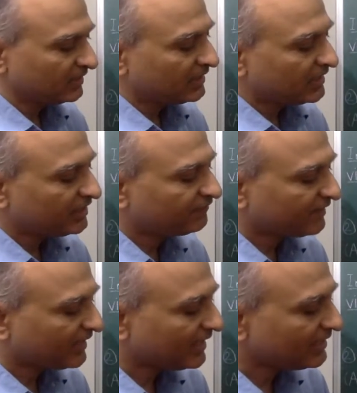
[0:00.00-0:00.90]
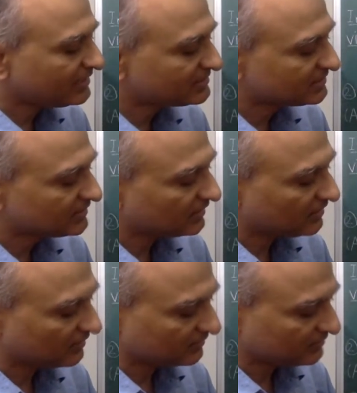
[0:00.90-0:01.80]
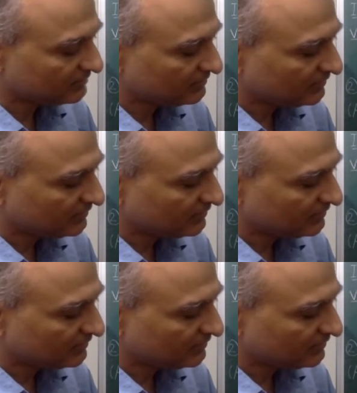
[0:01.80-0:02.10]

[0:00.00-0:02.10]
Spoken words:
If A is in the kernel,